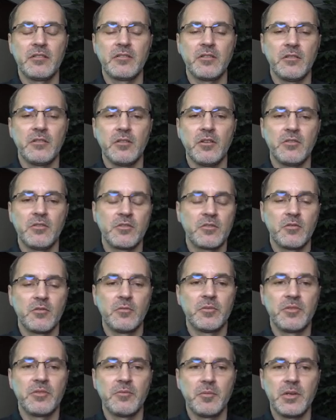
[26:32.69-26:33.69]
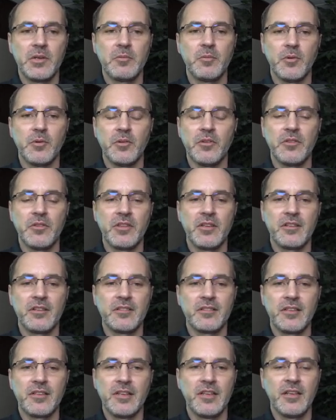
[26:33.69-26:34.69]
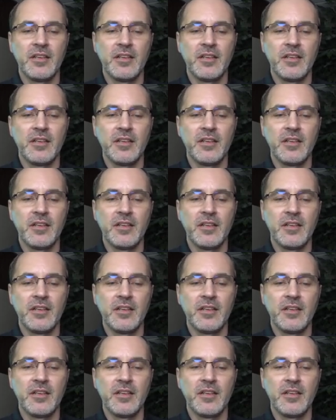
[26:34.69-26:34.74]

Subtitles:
to large groups of people and things,